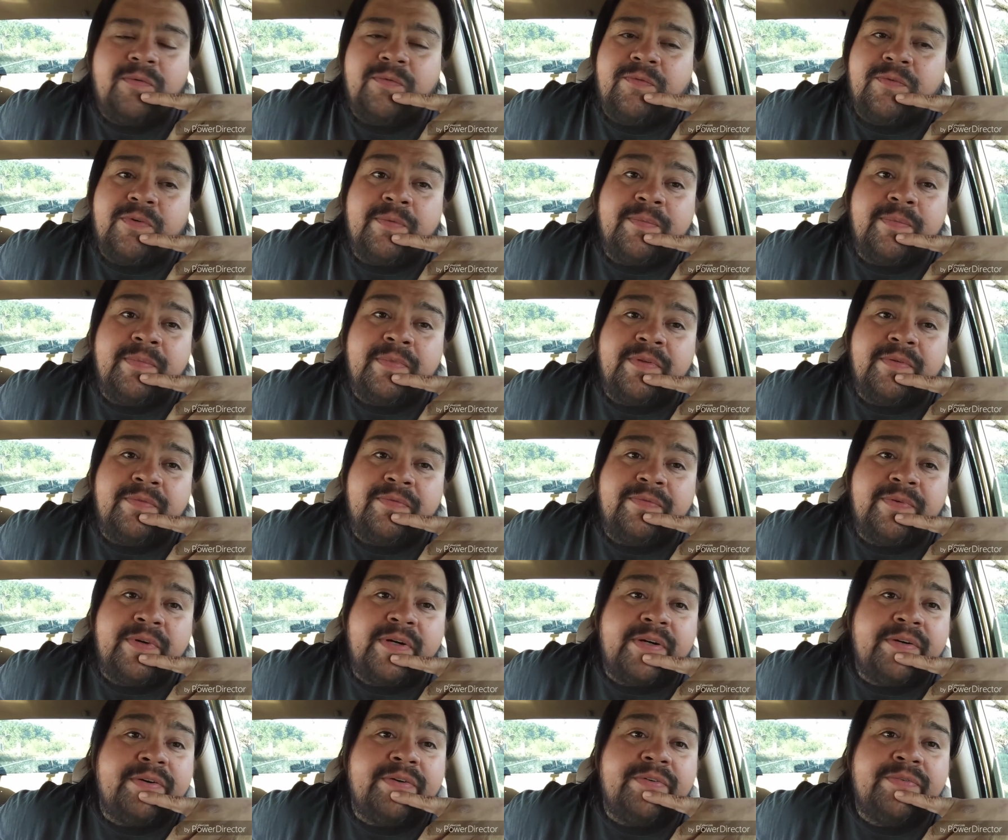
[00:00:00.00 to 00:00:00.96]
from the
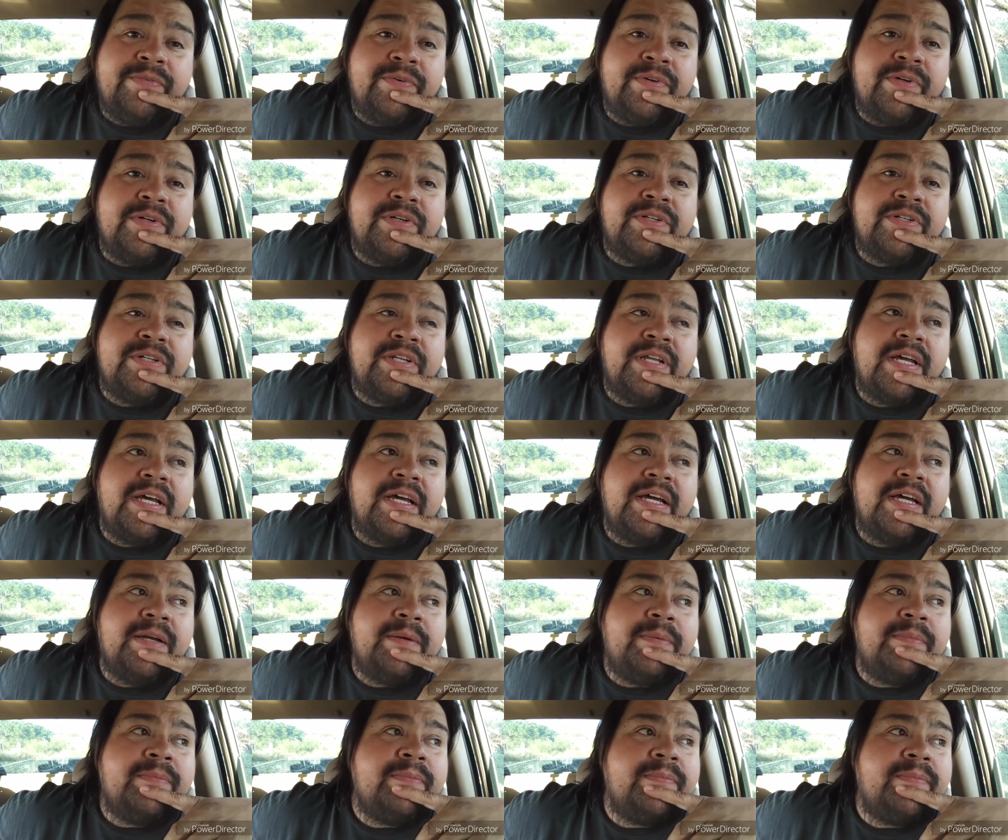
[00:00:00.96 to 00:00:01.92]
very first
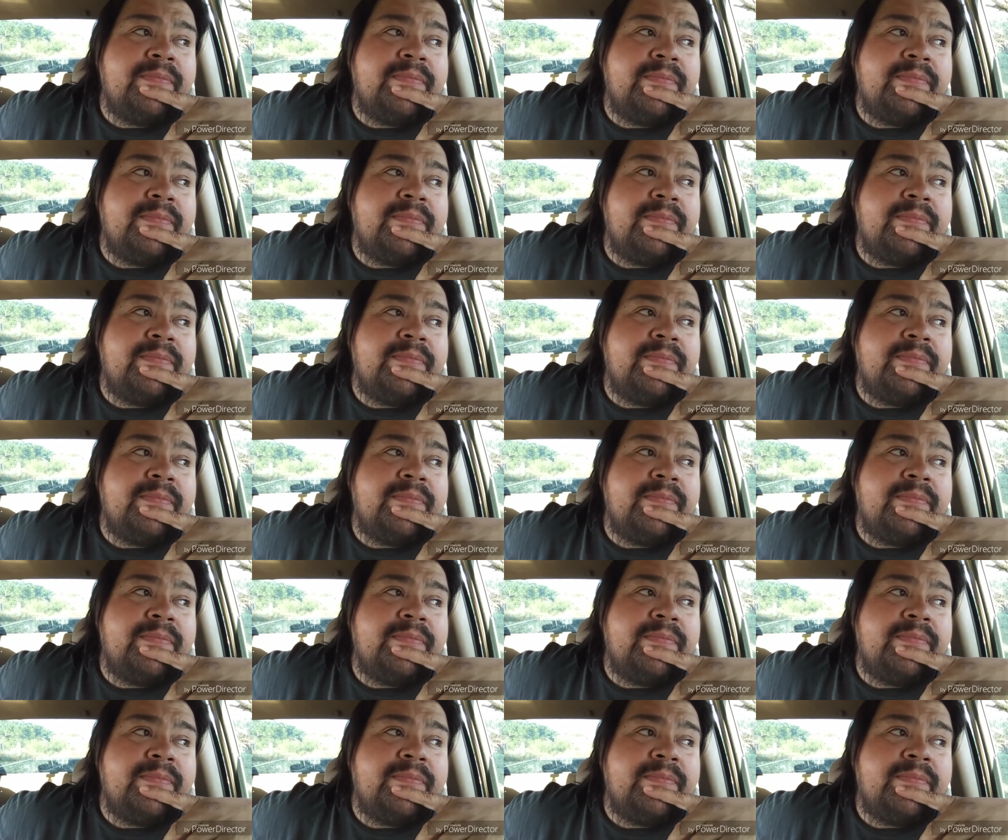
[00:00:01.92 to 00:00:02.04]
time